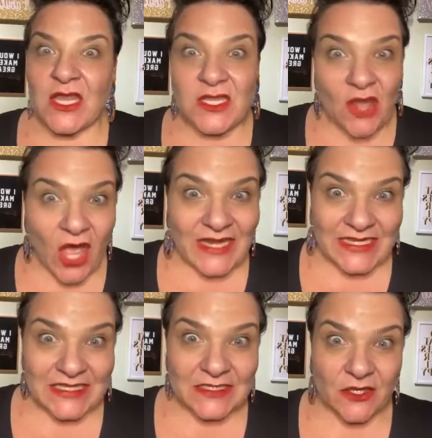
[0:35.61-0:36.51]
nine
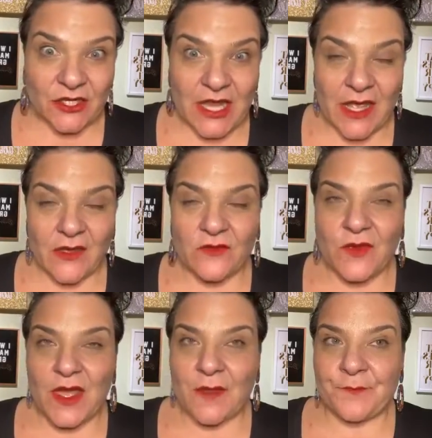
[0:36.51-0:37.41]
years ago now,
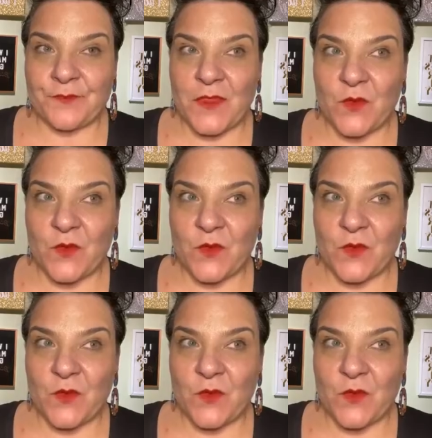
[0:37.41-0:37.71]
um,